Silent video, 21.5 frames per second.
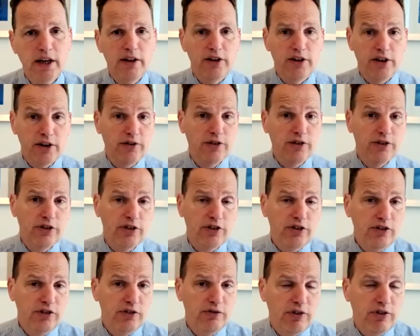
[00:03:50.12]
The
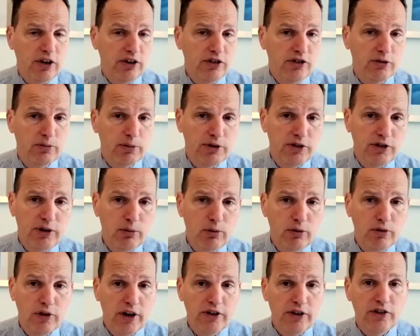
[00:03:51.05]
differences versus placebo
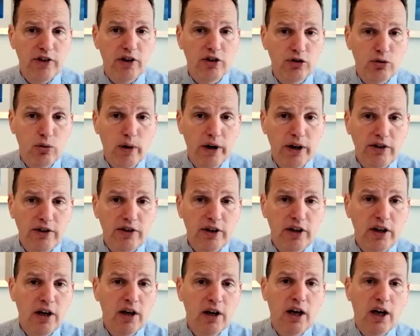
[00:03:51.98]
for
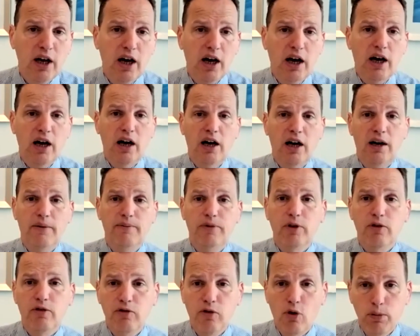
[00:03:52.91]
ACR20,
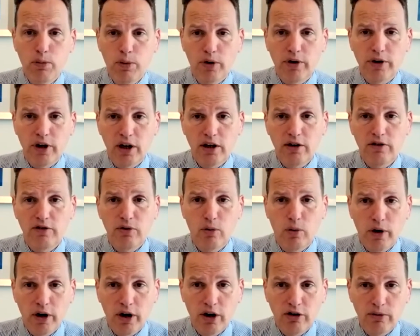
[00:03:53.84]
4.9 for
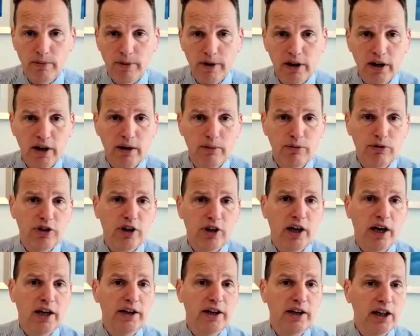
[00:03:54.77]
100 milligrams
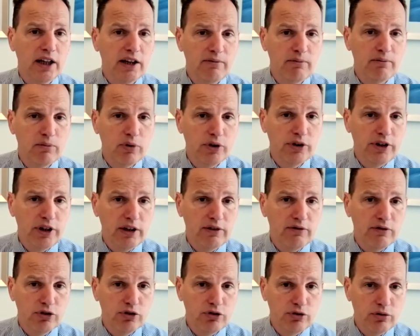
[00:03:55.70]
and 11.8
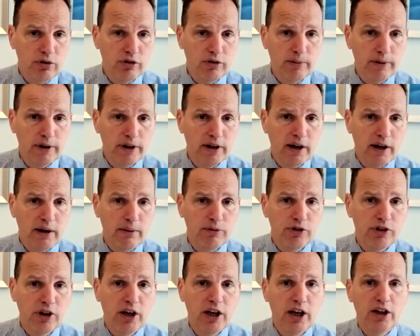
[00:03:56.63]
for 200
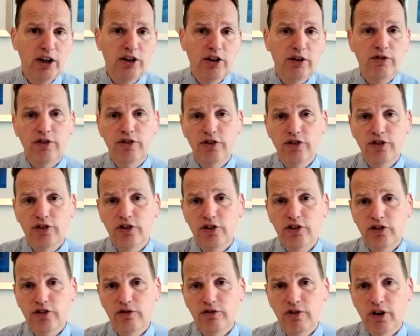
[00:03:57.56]
milligrams.
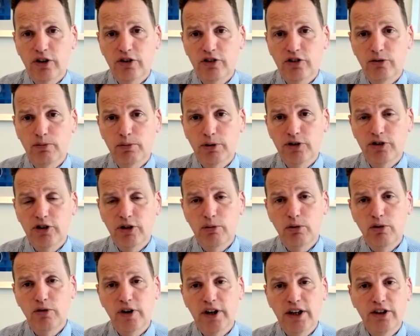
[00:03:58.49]
Differences versus
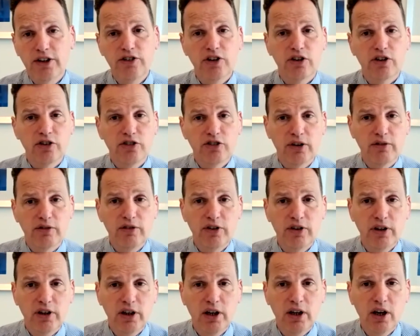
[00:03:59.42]
placebo for
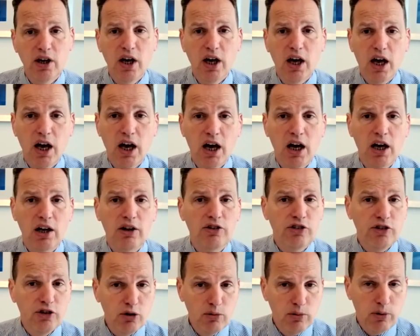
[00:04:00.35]
ACR70,
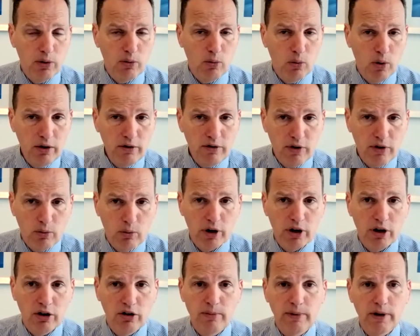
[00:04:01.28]
0.1 for
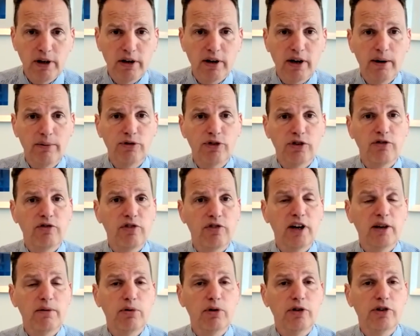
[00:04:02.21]
100 milligrams and
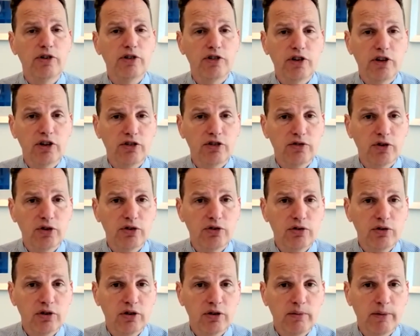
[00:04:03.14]
5.6 for
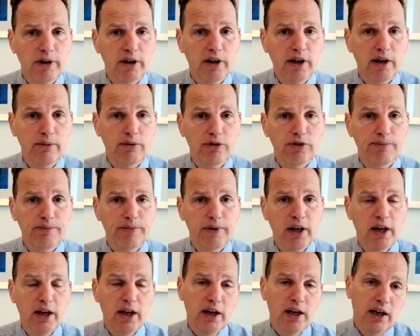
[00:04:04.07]
200 milligrams.
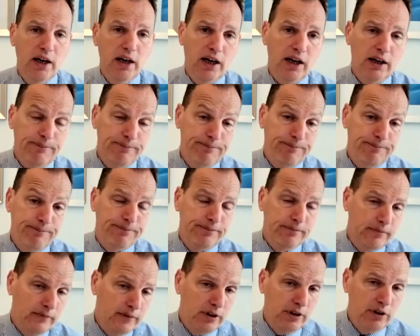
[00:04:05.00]

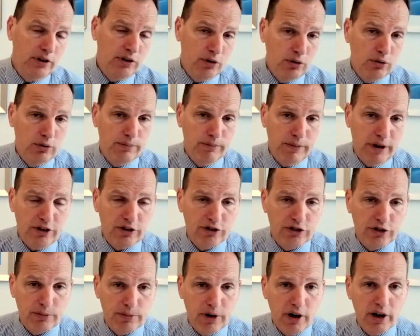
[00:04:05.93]
No major
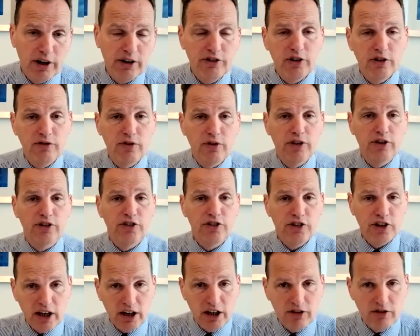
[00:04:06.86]
surprise, therefore, that
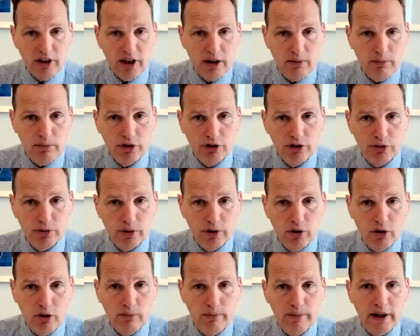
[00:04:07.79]
secondary endpoints were
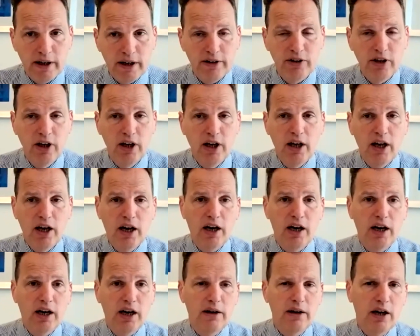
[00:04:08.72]
not met.
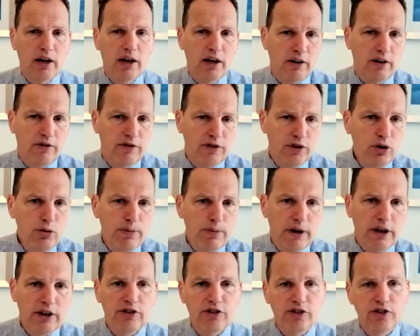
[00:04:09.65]
A few
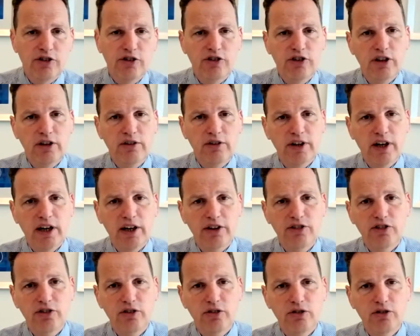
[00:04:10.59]
patients achieved
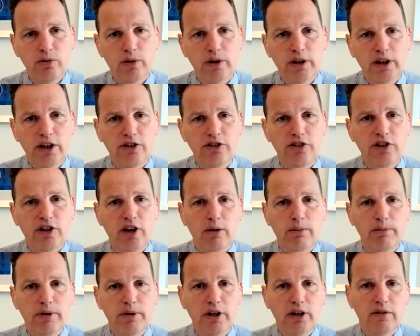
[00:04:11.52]
DAS28
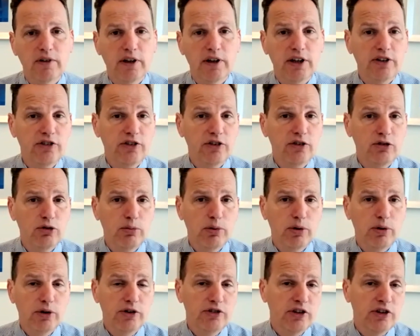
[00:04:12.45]
CRP of less than
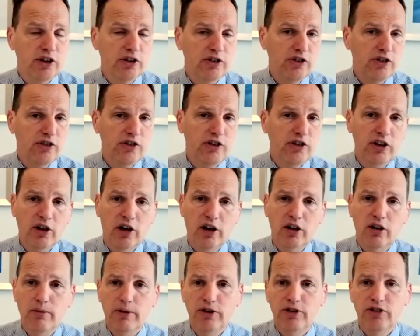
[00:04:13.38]
2.6, CDAI
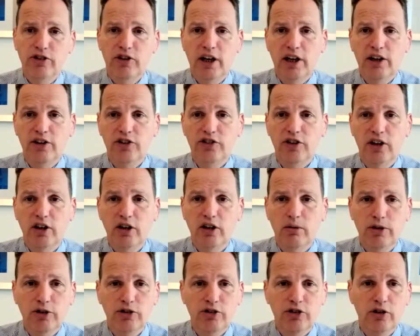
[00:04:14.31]
remission, SDAI
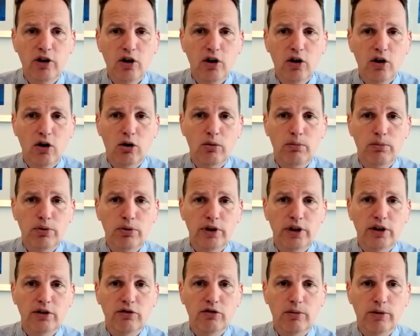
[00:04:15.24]
remission, or
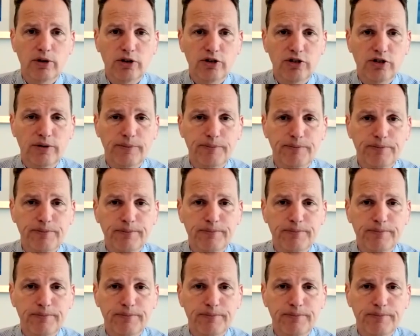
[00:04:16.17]
Boolean remission.